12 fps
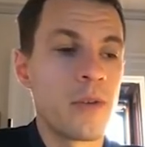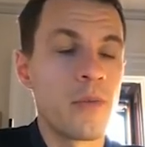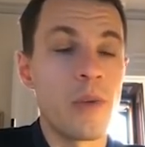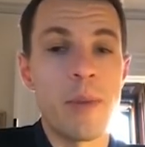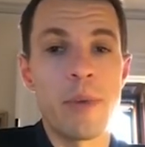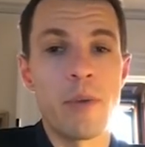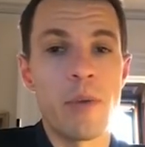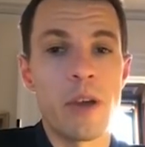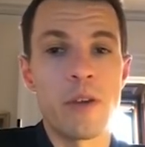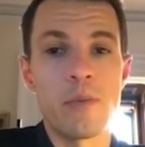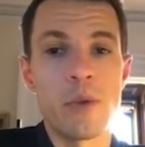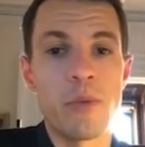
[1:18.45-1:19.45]
Rhyming
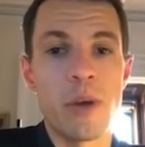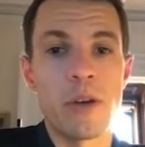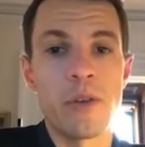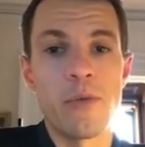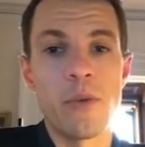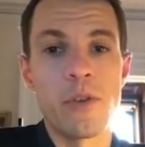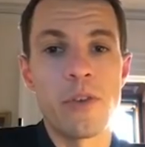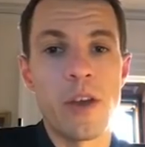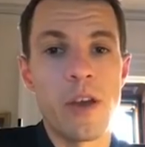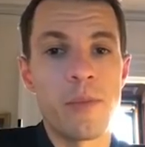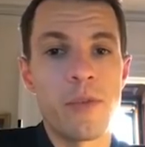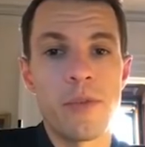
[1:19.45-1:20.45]
record with record four
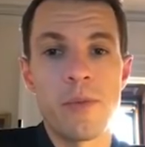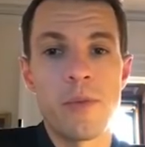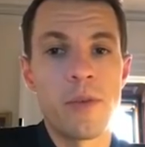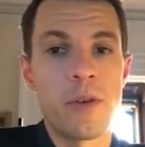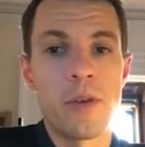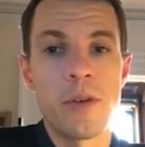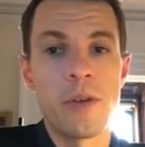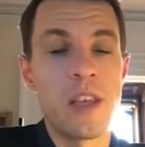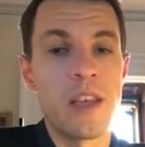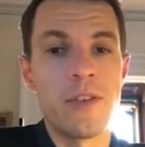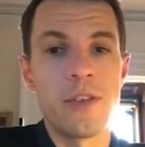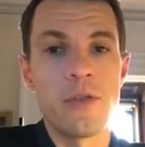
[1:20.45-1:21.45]
times
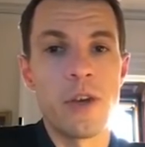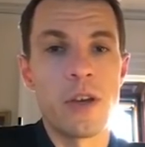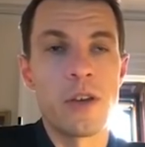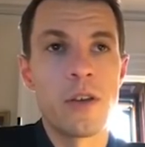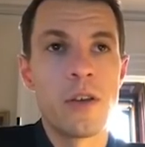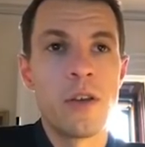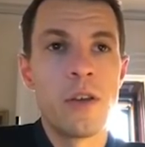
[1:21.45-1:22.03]
easy trick.